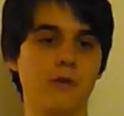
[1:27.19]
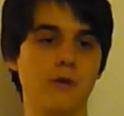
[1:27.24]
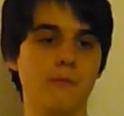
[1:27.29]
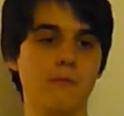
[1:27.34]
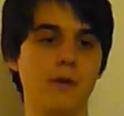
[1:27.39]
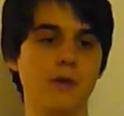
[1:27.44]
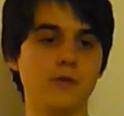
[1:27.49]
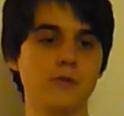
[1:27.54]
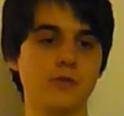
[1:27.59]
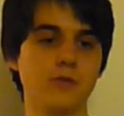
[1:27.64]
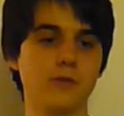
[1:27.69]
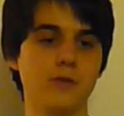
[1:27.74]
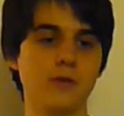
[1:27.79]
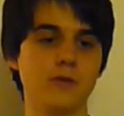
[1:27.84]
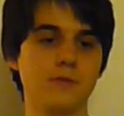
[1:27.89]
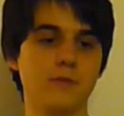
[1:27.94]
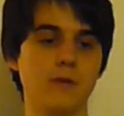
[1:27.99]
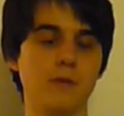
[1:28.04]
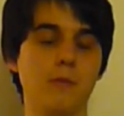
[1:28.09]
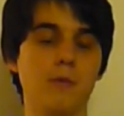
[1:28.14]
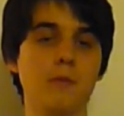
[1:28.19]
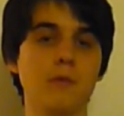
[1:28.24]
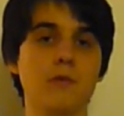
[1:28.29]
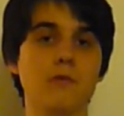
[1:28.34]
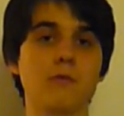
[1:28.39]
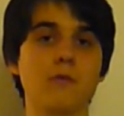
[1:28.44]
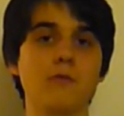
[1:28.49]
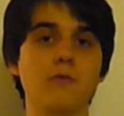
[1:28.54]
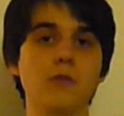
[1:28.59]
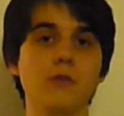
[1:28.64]
mentioned this. Many people have
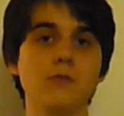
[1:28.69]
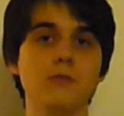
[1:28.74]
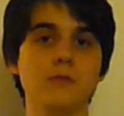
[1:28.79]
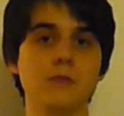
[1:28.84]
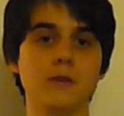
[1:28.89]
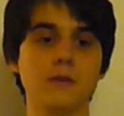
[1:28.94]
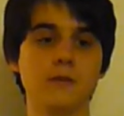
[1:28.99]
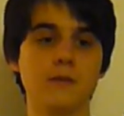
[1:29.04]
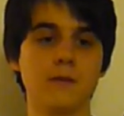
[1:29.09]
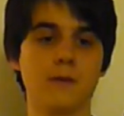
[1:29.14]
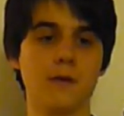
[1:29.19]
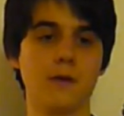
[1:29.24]
reviewed it.